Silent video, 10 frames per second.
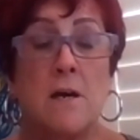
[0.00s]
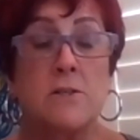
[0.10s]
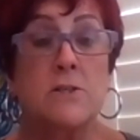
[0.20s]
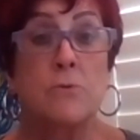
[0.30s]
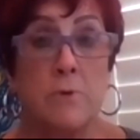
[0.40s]

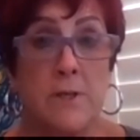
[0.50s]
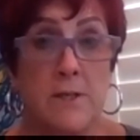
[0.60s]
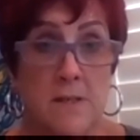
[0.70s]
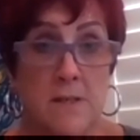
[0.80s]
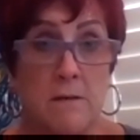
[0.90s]

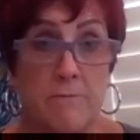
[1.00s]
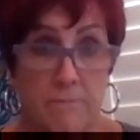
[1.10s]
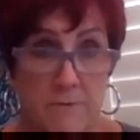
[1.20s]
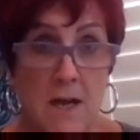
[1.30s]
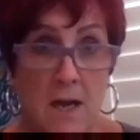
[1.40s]
degrees of
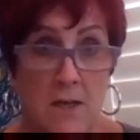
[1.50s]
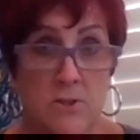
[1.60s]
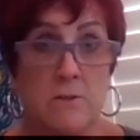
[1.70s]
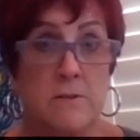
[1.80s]
doctor.